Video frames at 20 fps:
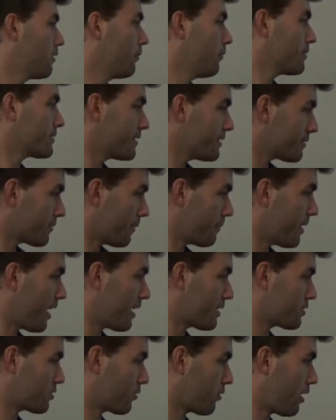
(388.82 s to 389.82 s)
Well, since I'm
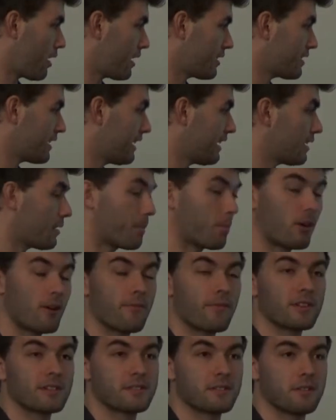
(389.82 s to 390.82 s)
not trying to get a
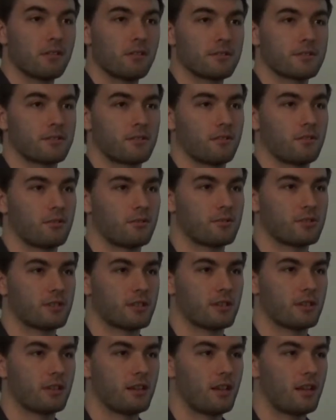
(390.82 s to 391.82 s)
perfect zero
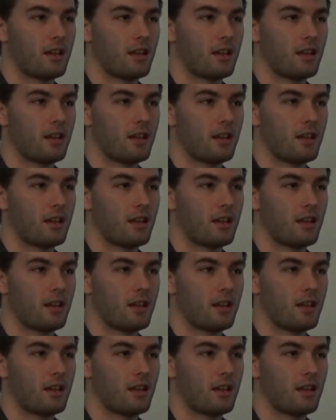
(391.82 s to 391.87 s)
solution,